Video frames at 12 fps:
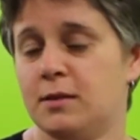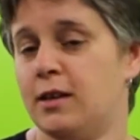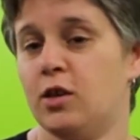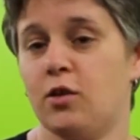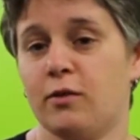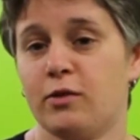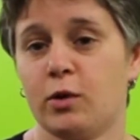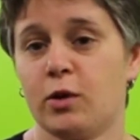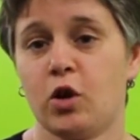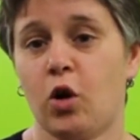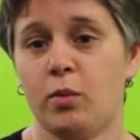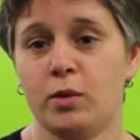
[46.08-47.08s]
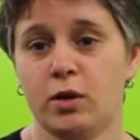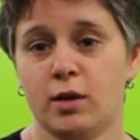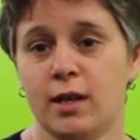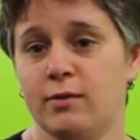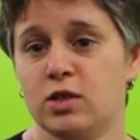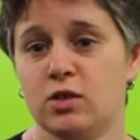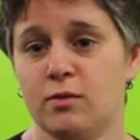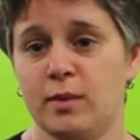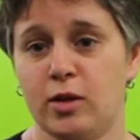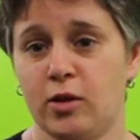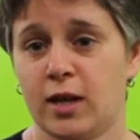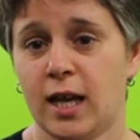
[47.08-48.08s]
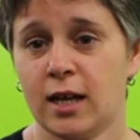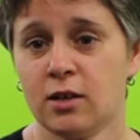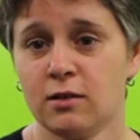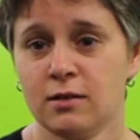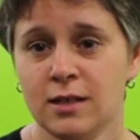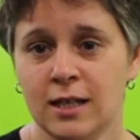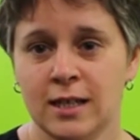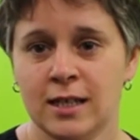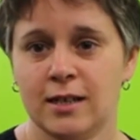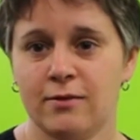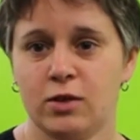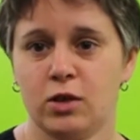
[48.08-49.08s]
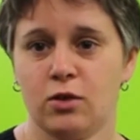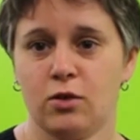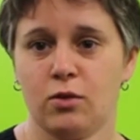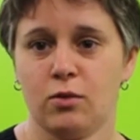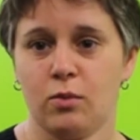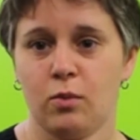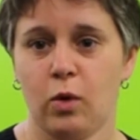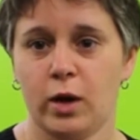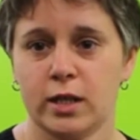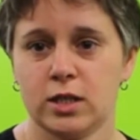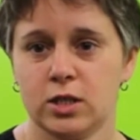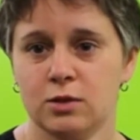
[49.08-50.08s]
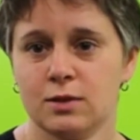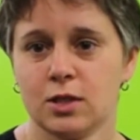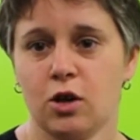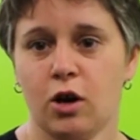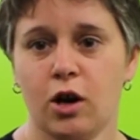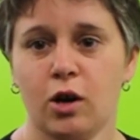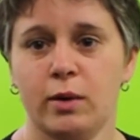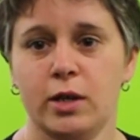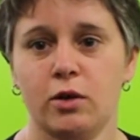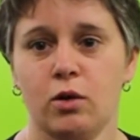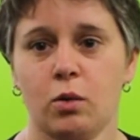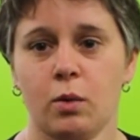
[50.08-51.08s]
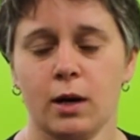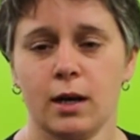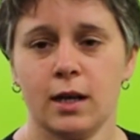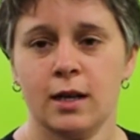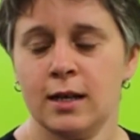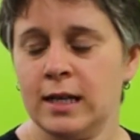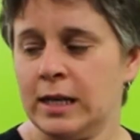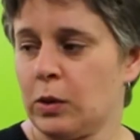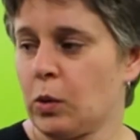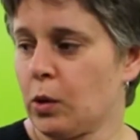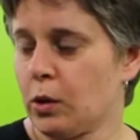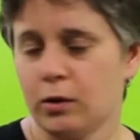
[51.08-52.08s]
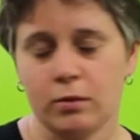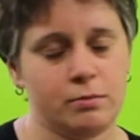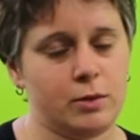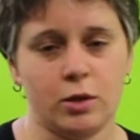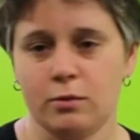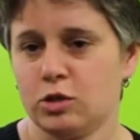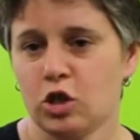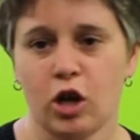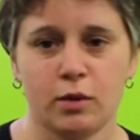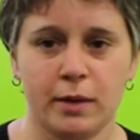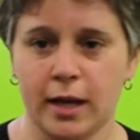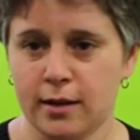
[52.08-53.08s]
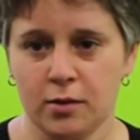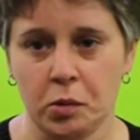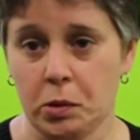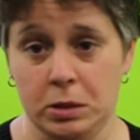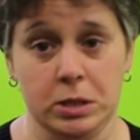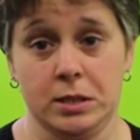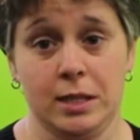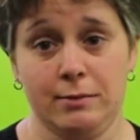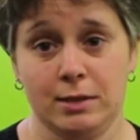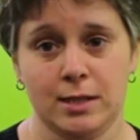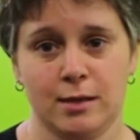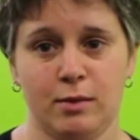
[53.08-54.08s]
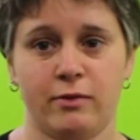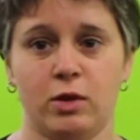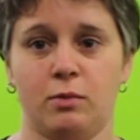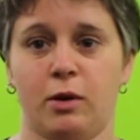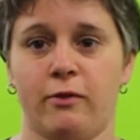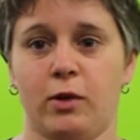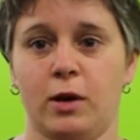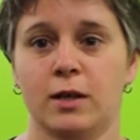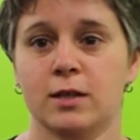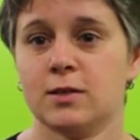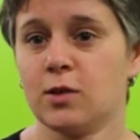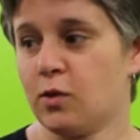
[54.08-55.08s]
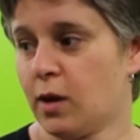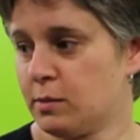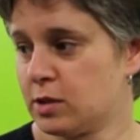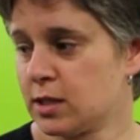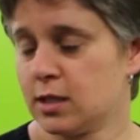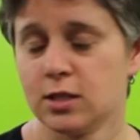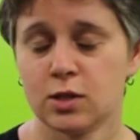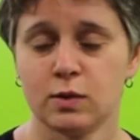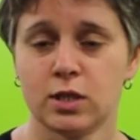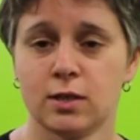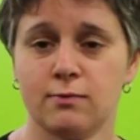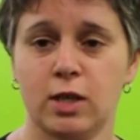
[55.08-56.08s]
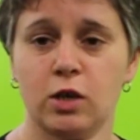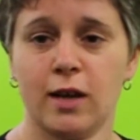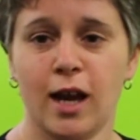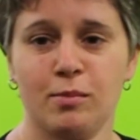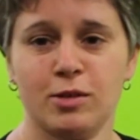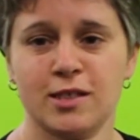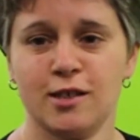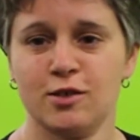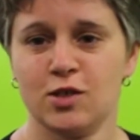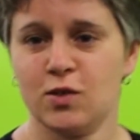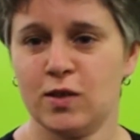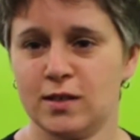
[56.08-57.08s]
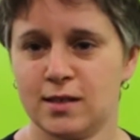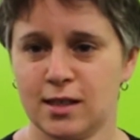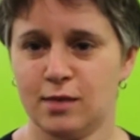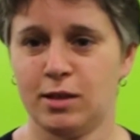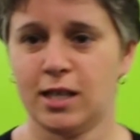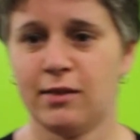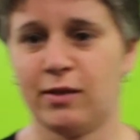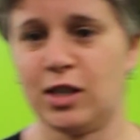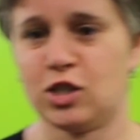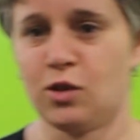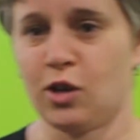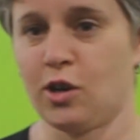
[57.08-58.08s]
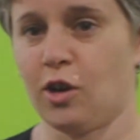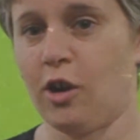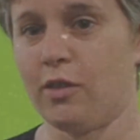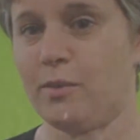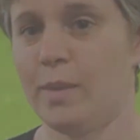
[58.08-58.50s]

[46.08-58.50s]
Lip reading: if you're at home, you could give it to them in their kennel if you're wanting to use a Kong when you go to work, or dog bed, or just give it to them if you'd prefer. So I'm just going to switch video cameras here so you can see me giving it to her on the